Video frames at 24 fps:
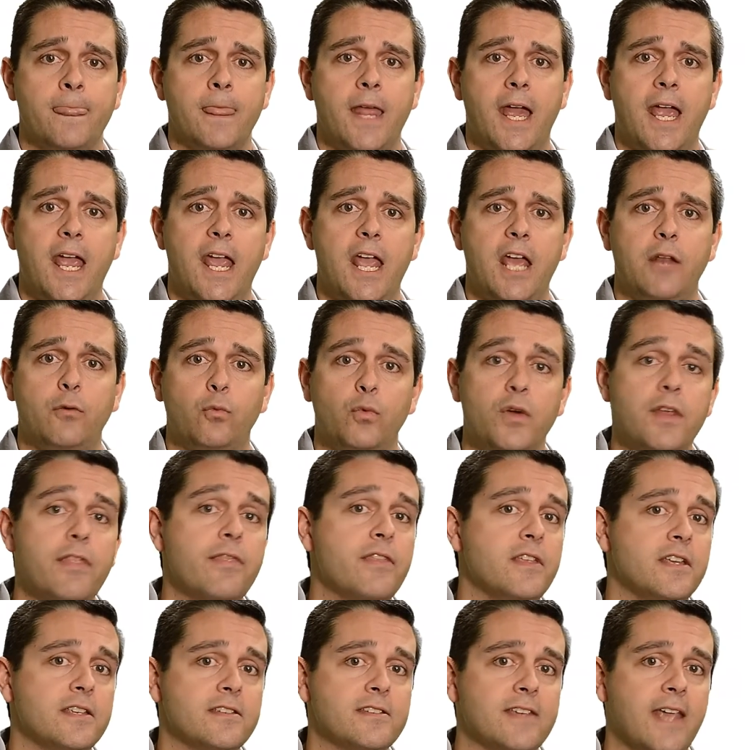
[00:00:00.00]
And with
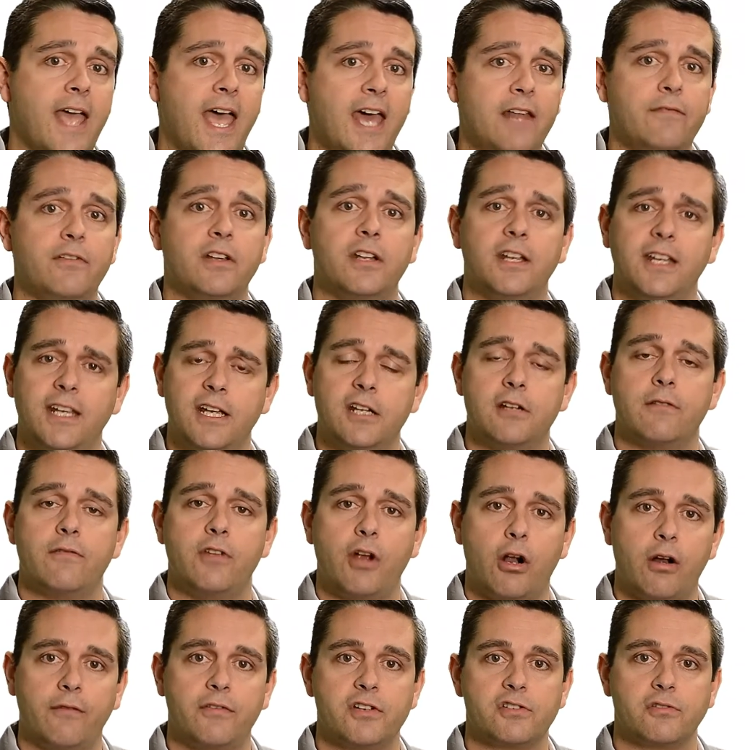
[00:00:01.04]
this advent again of the
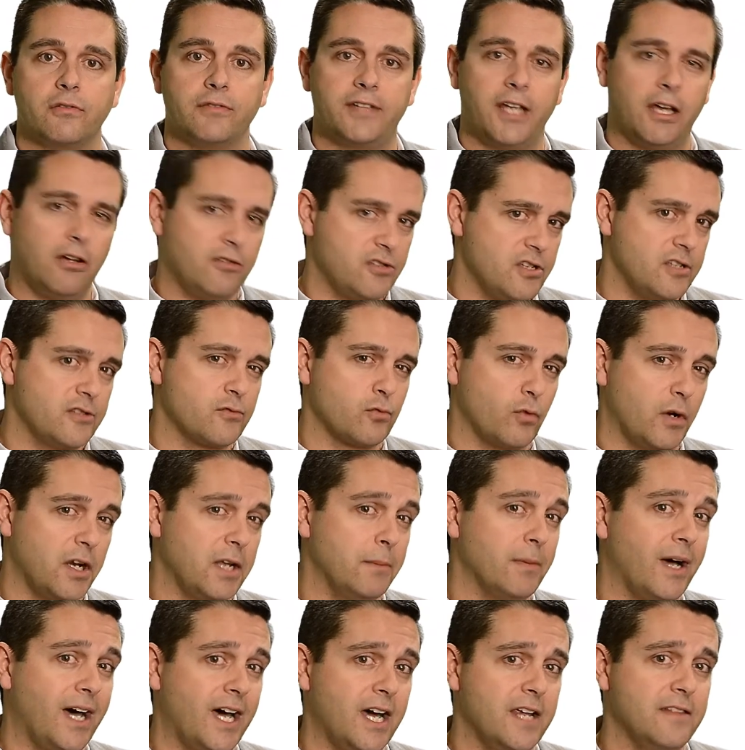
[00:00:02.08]
artificial intelligence running
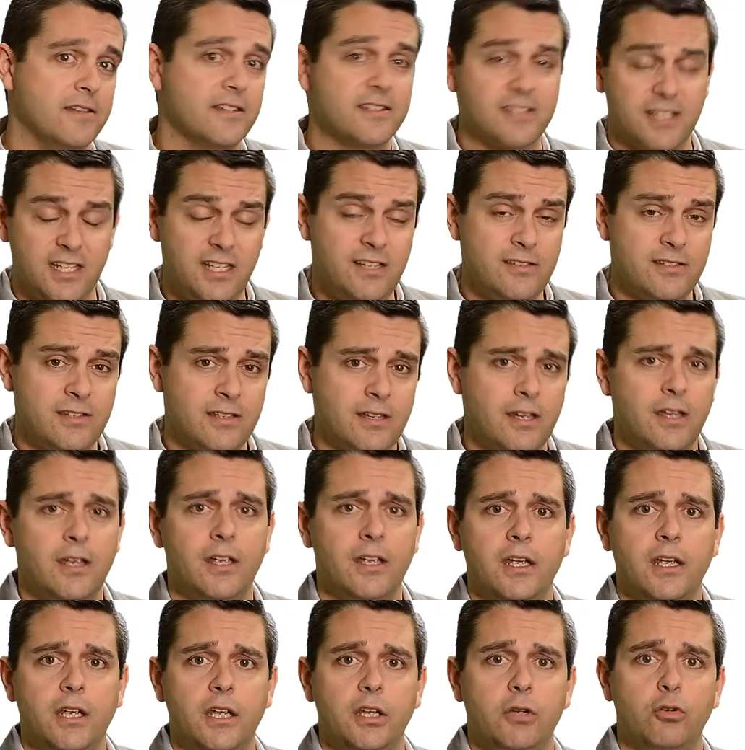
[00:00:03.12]
behind the scenes,
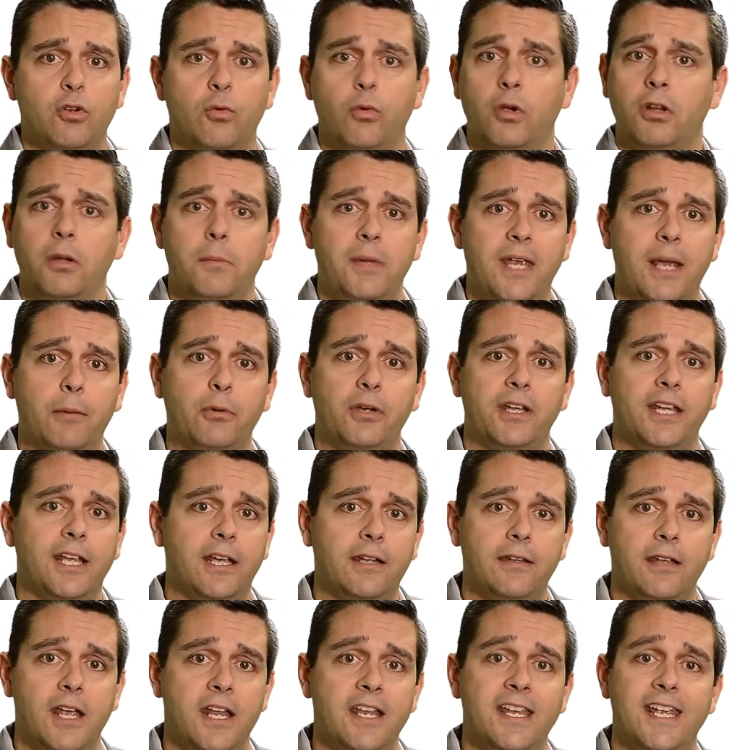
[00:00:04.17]
you'd really be able to
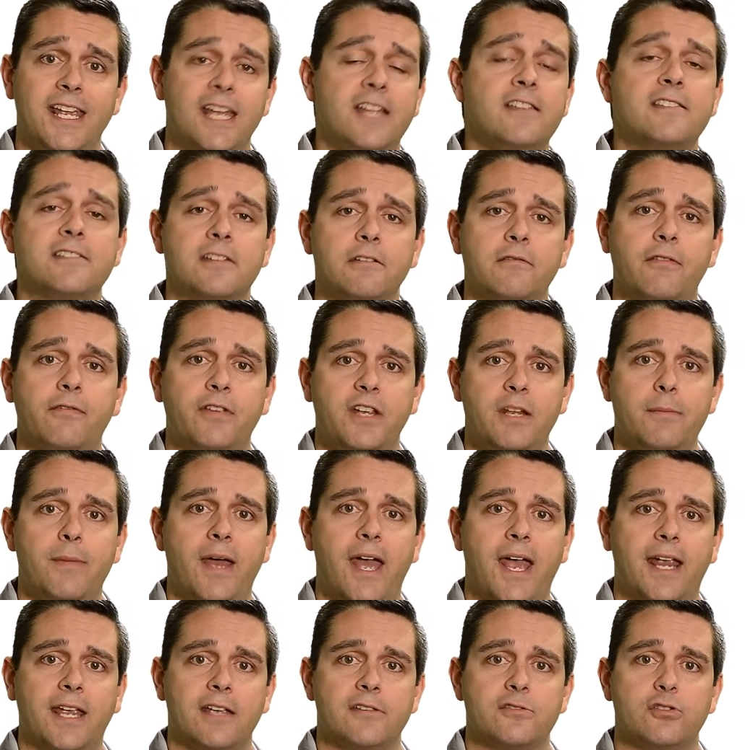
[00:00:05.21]
get an instant
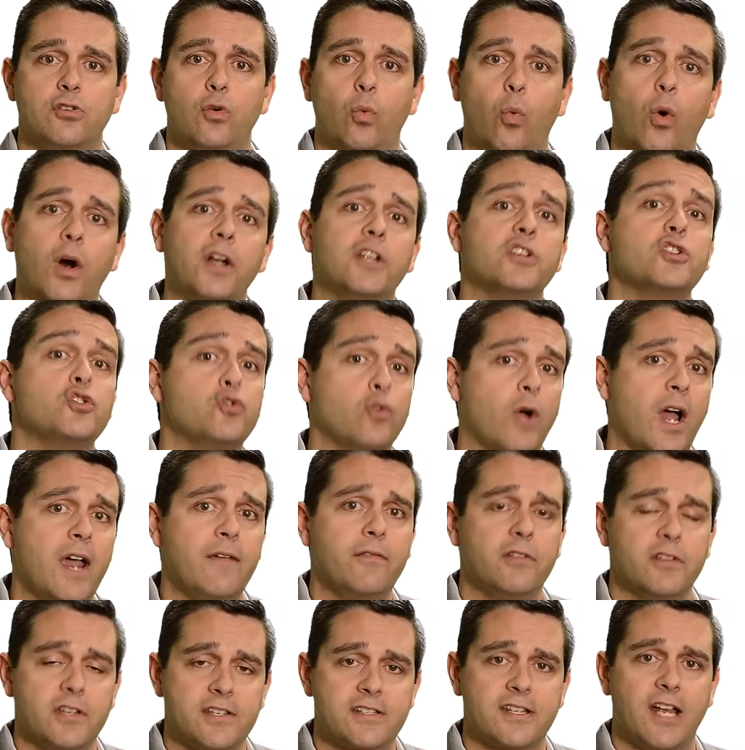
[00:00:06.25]
feedback as to what is
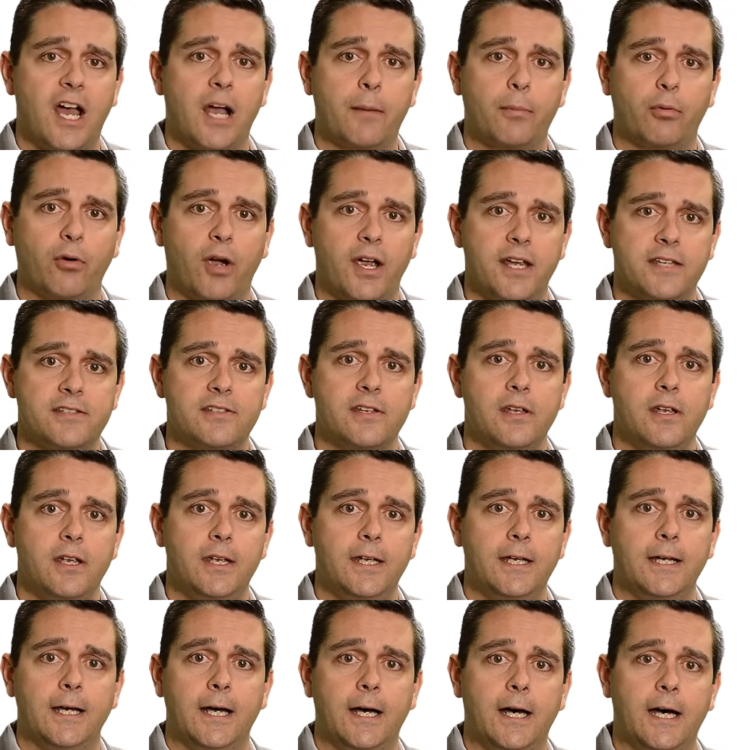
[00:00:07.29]
driving the stock price
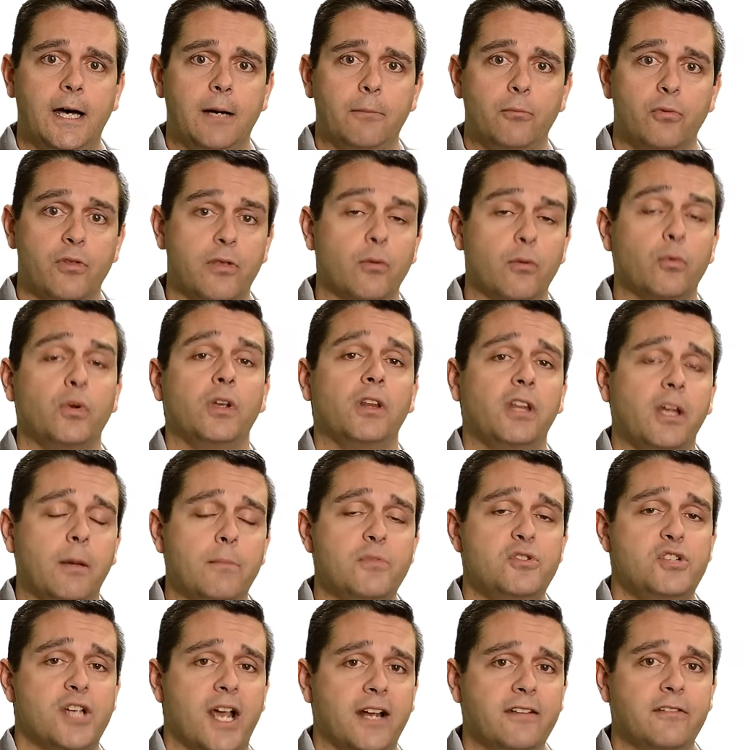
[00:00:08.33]
with a really
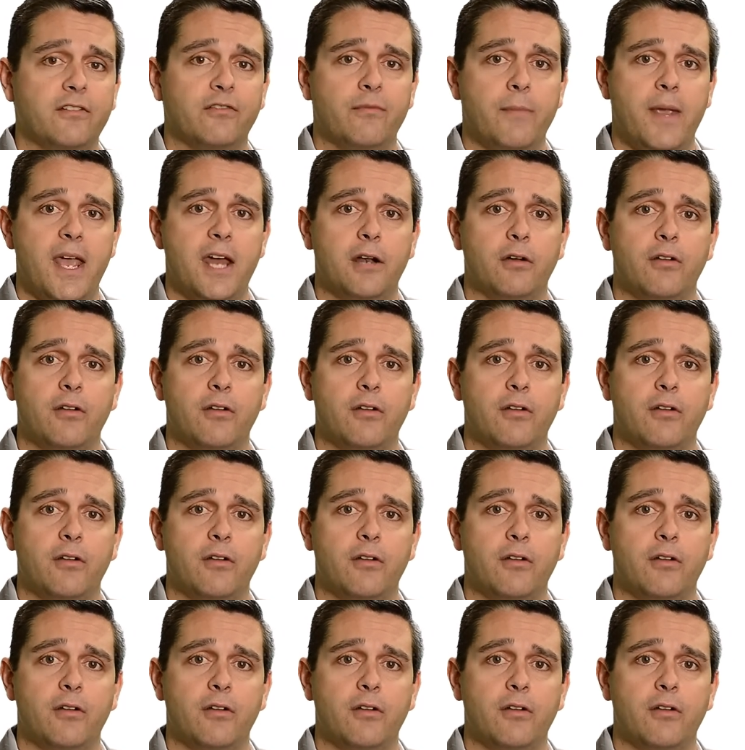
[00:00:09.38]
objective manner.